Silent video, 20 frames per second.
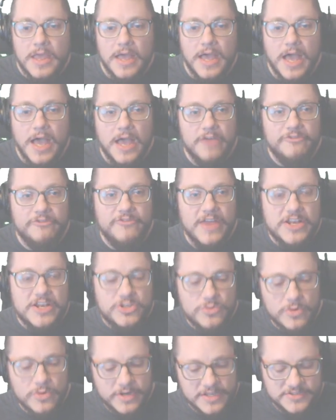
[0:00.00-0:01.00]

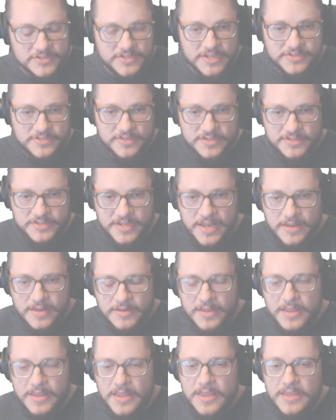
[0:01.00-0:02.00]
Eventual consistency,
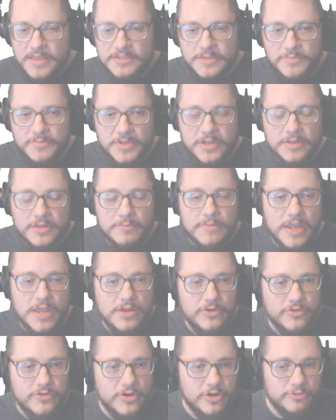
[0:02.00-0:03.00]
something maybe
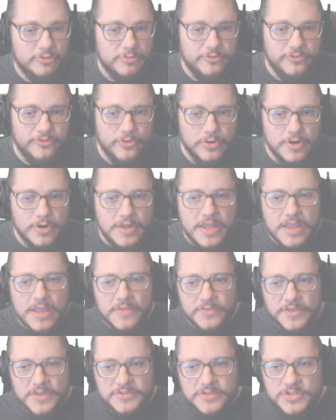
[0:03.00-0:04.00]
you've heard of before.
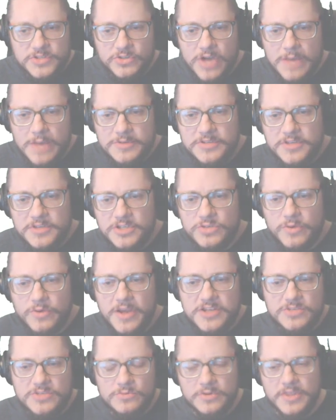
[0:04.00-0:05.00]
This describes a
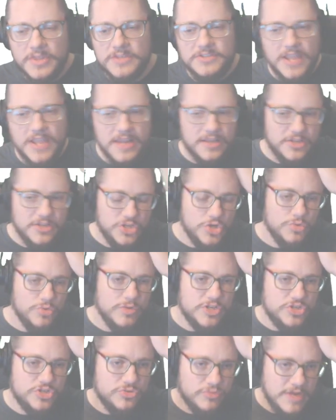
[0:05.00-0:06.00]
situation where the data you
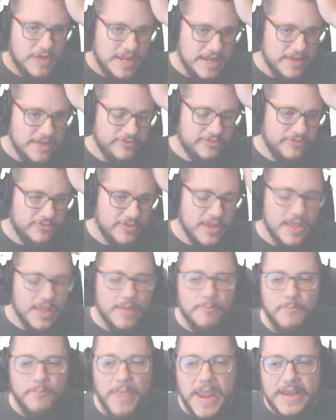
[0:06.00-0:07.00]
retrieve
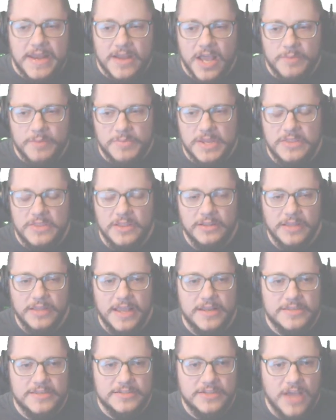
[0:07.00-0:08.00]
may not be the
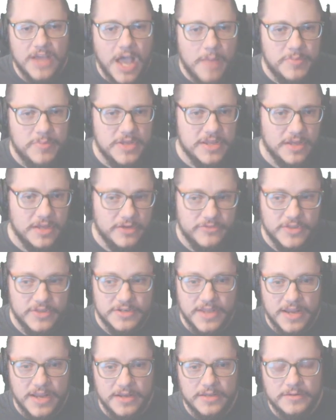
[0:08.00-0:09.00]
latest copy of the
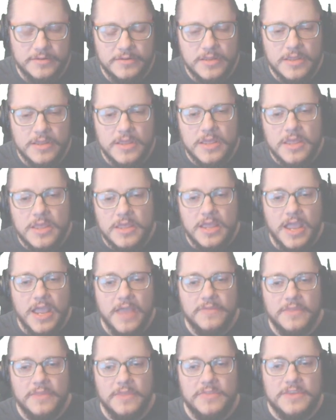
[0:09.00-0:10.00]
data.
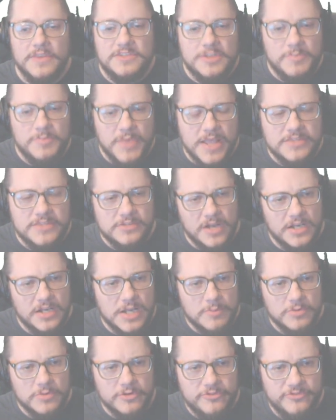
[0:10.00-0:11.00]
And this depends on a
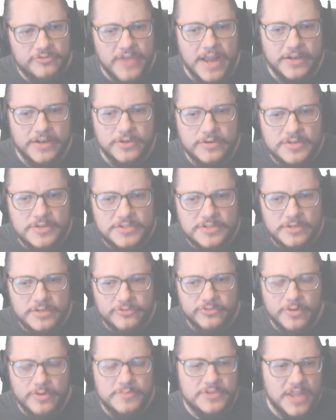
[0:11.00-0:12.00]
number of factors
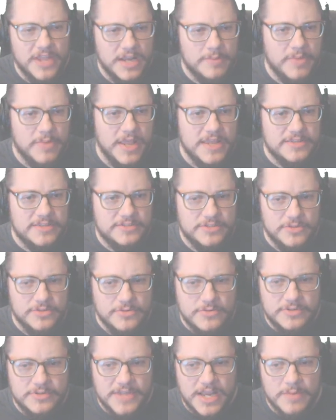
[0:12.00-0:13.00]
from database
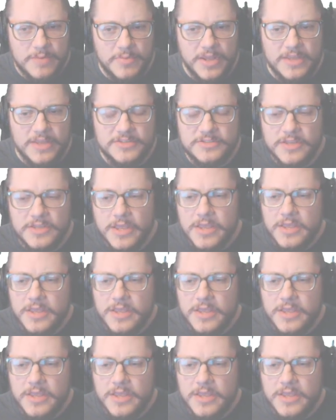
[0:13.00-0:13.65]
to database.